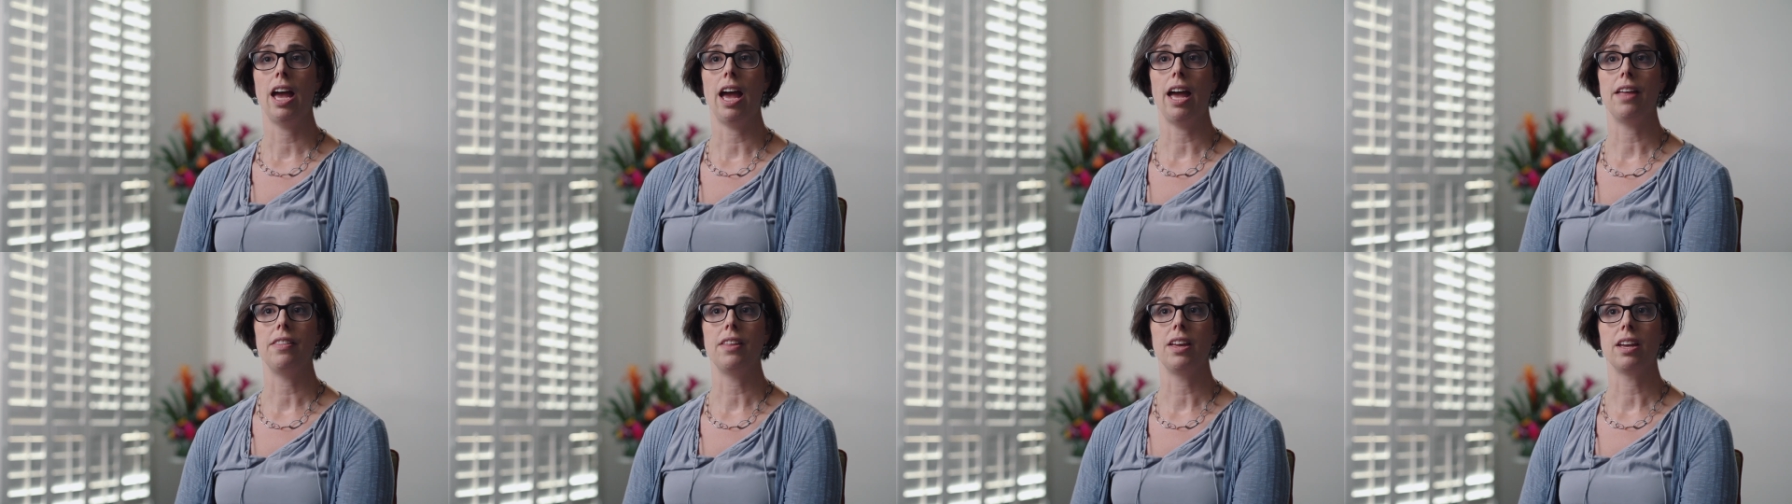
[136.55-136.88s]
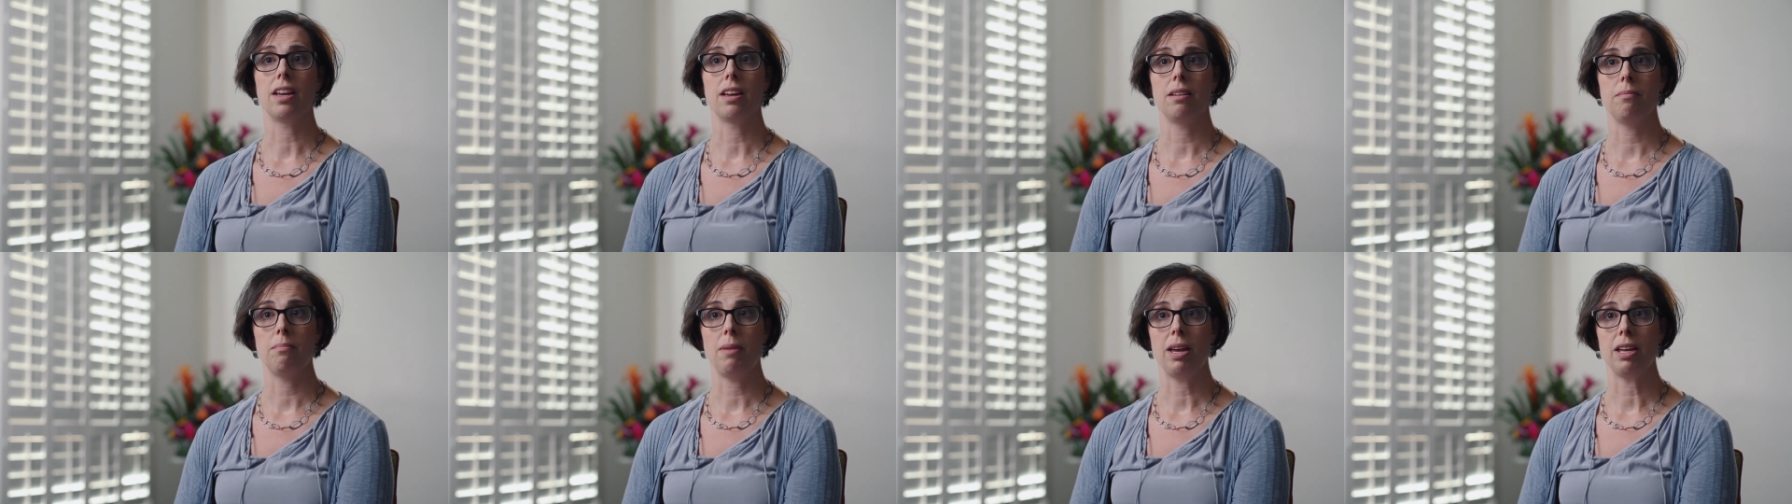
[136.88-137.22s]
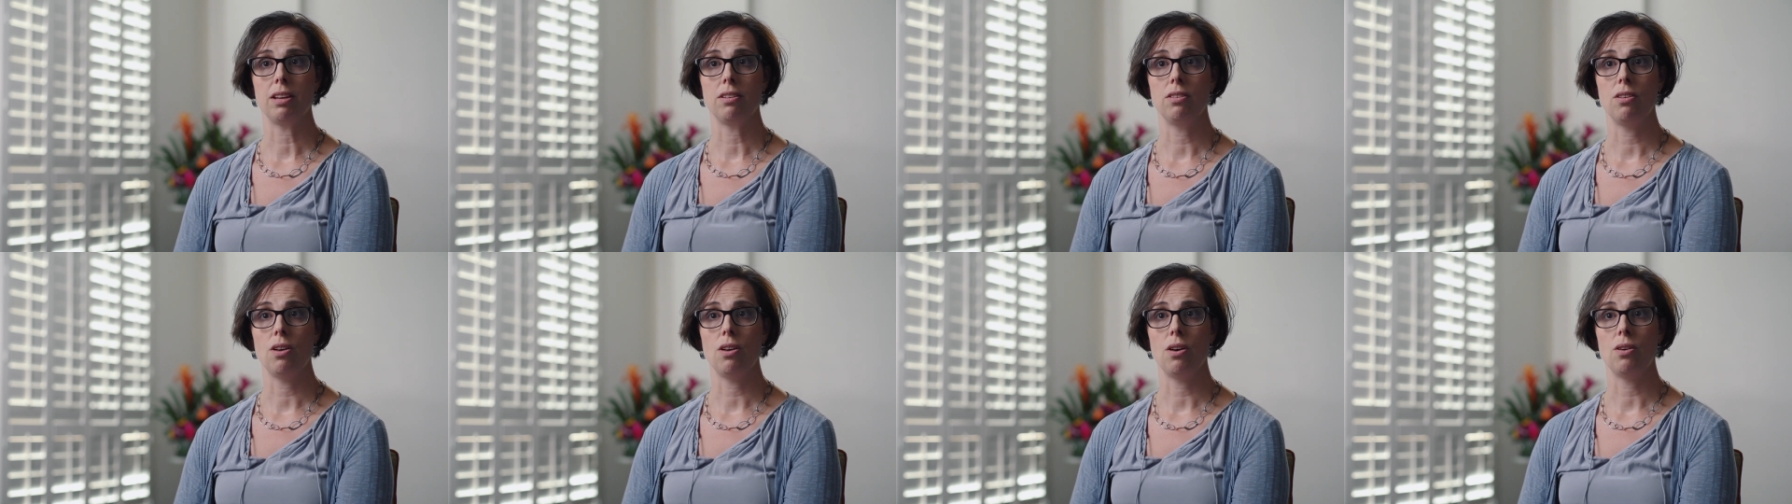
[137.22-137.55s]
and they can
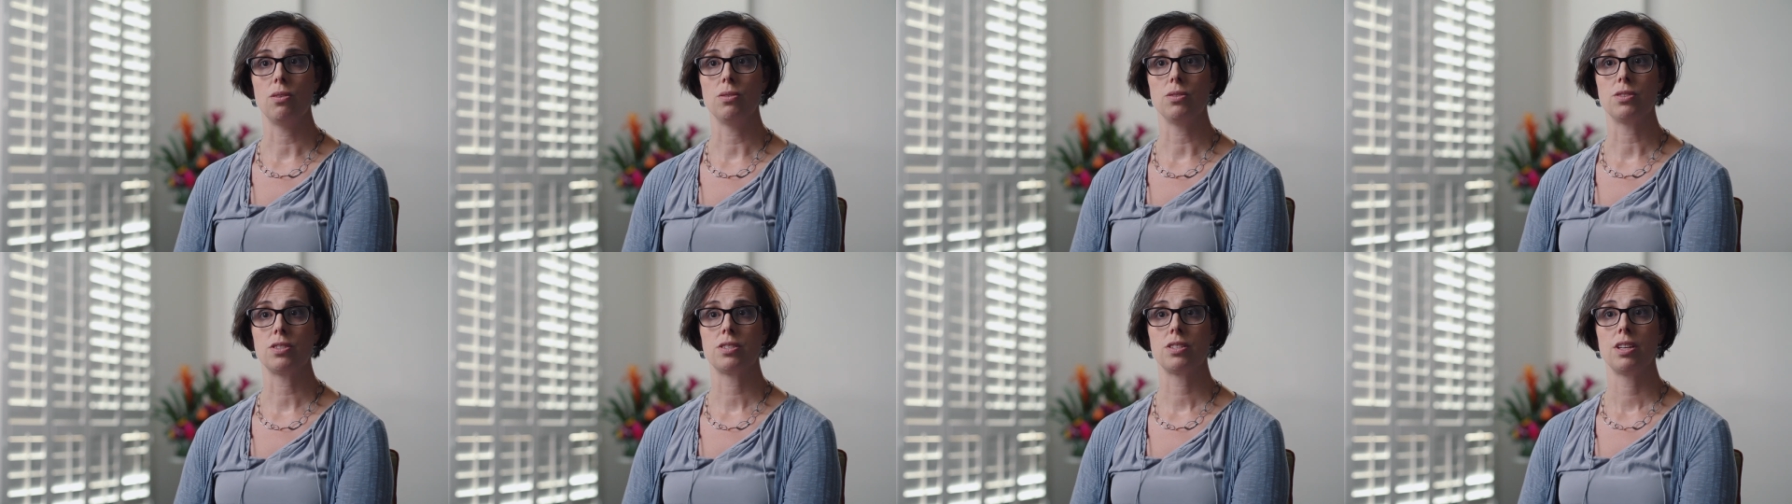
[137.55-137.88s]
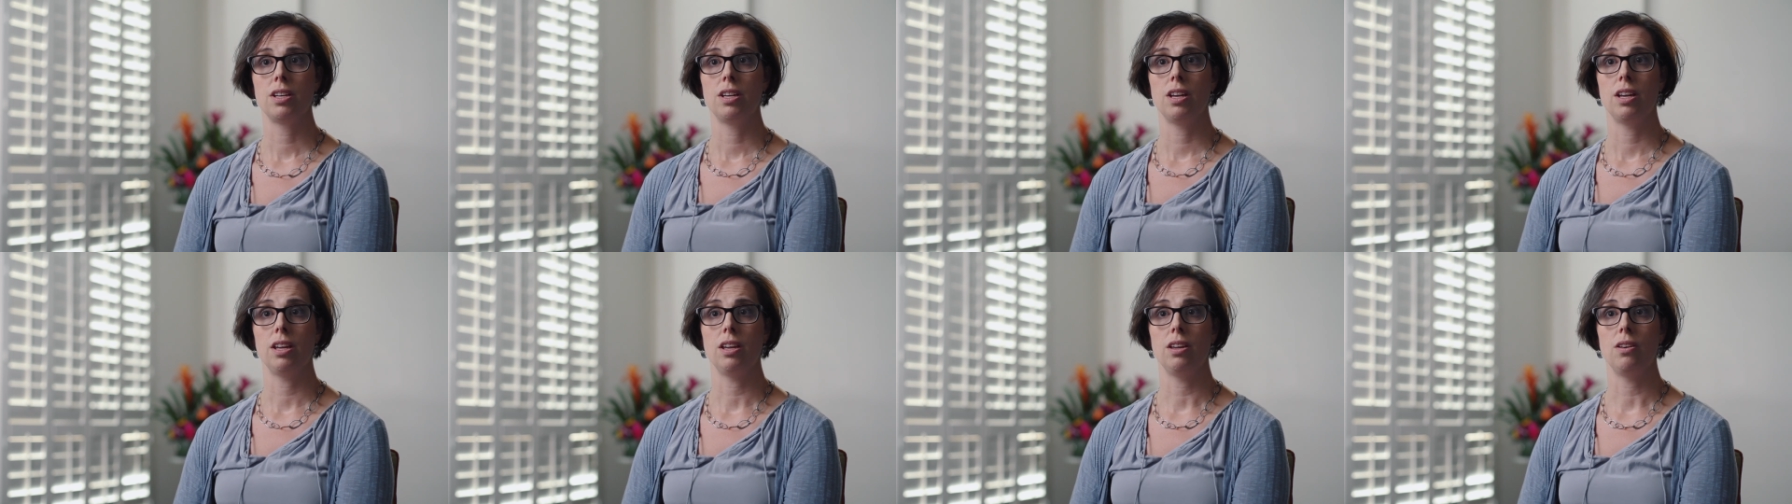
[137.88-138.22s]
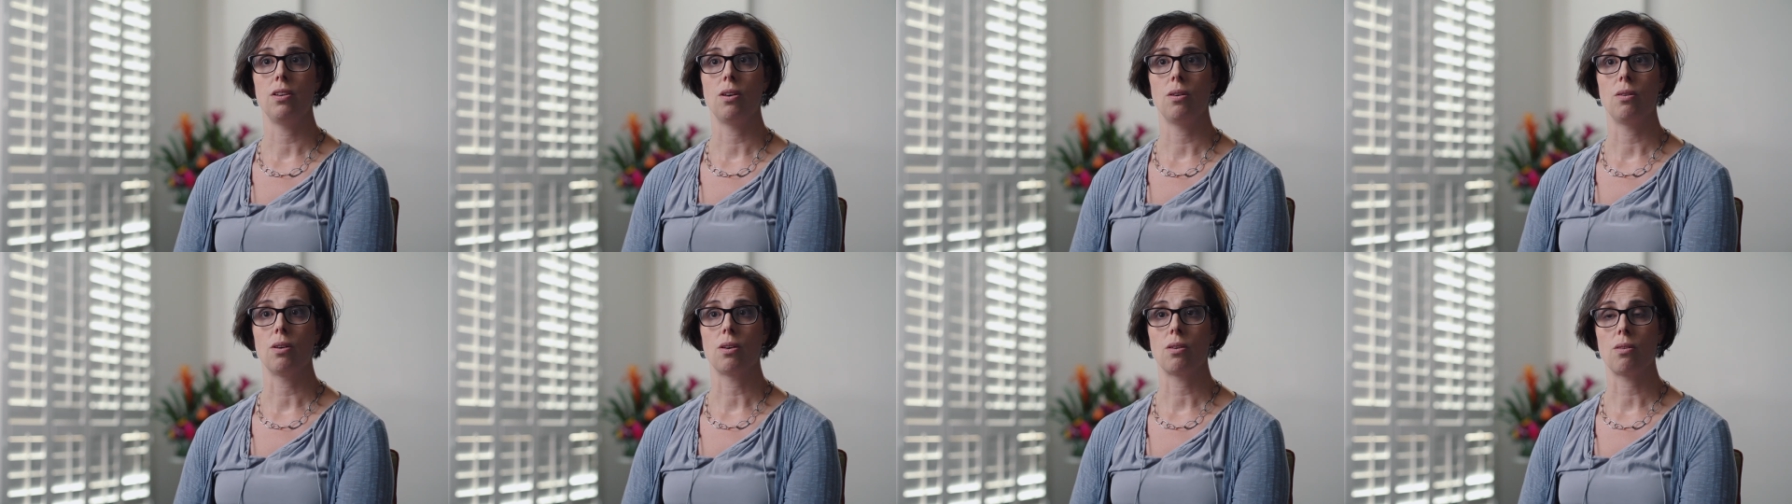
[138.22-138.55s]
make notes, you
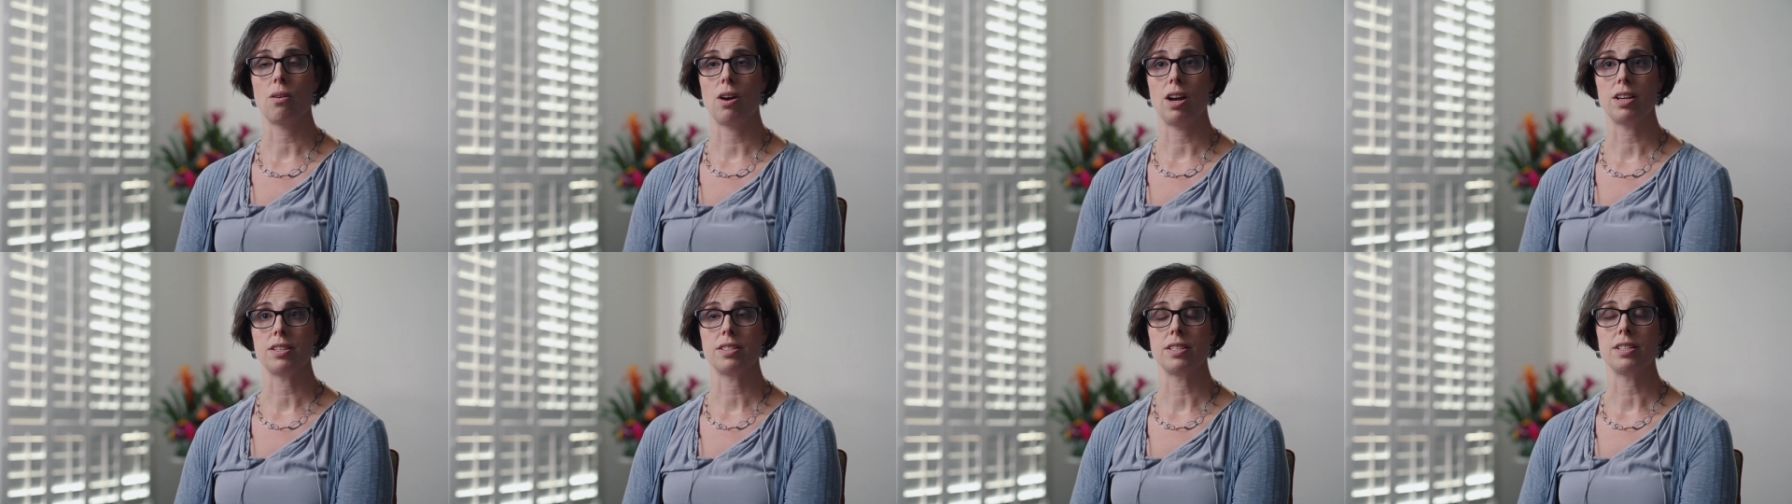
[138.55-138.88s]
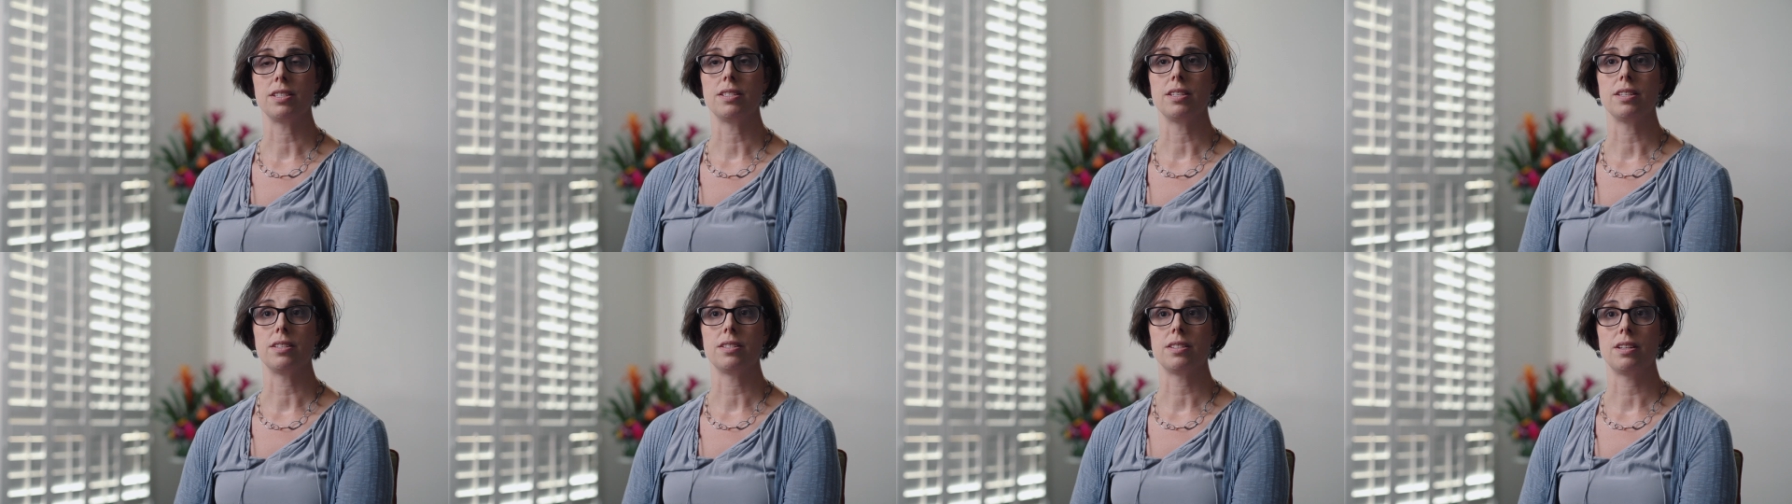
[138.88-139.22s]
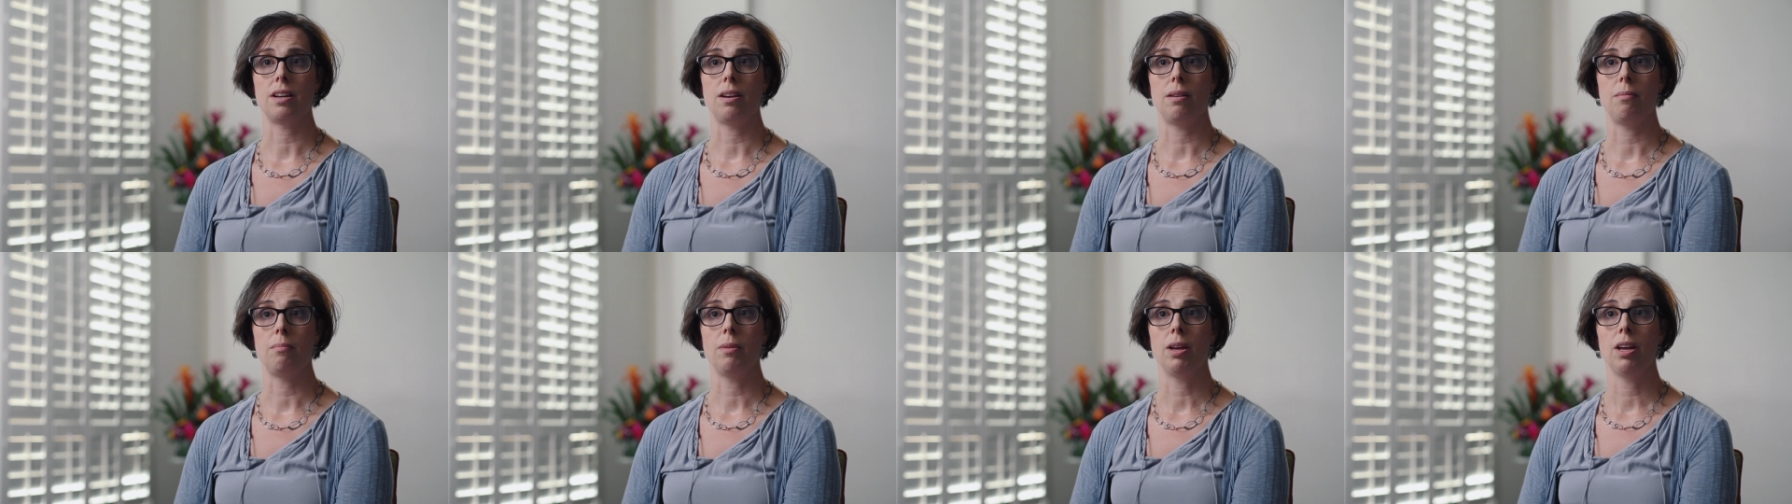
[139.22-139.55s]
know, across the
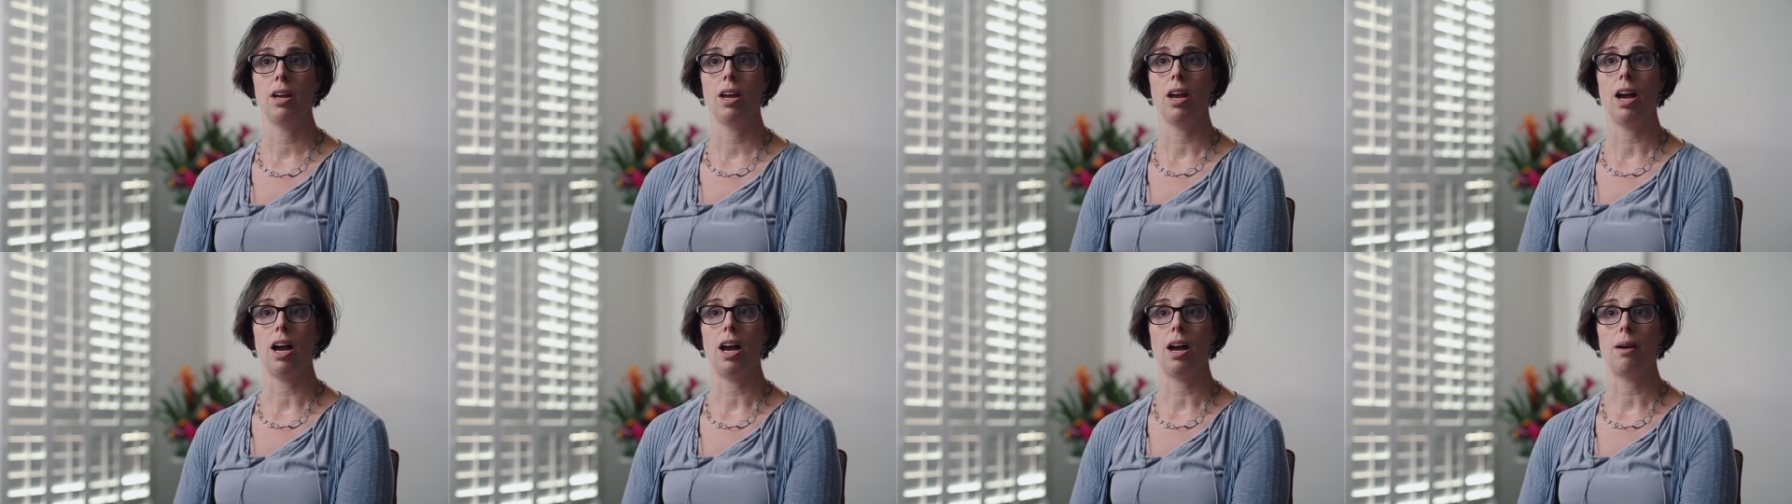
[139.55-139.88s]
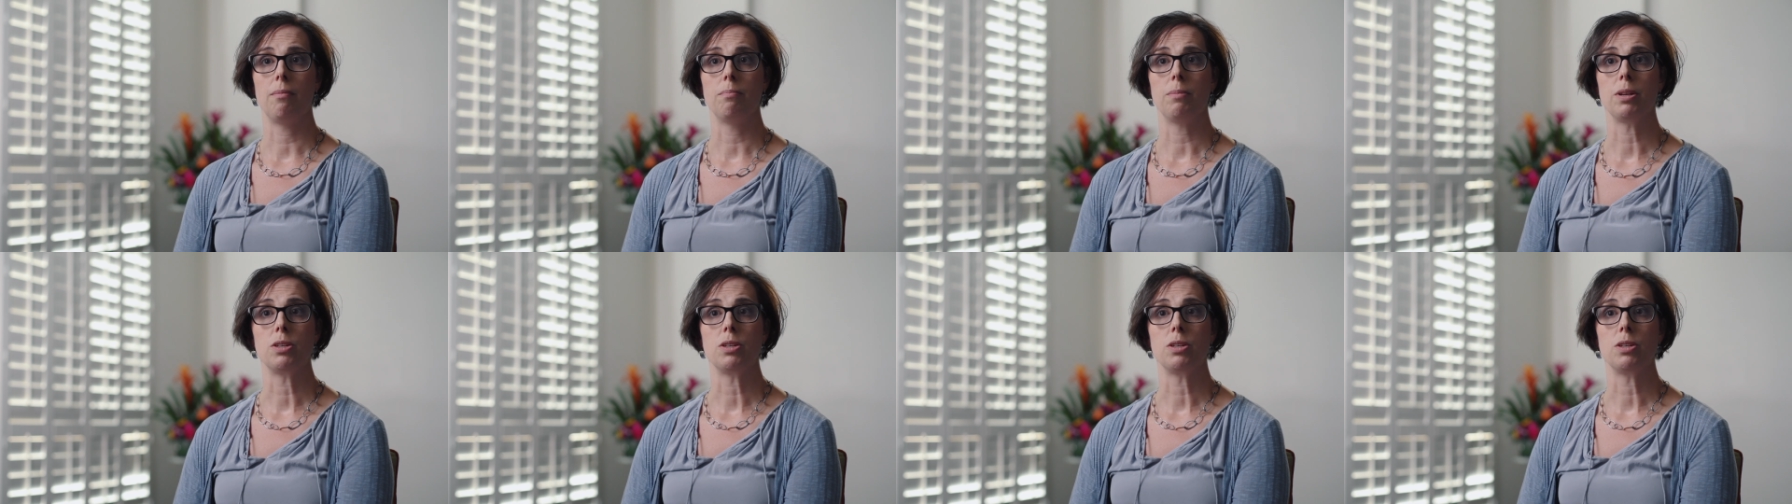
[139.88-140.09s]
system um,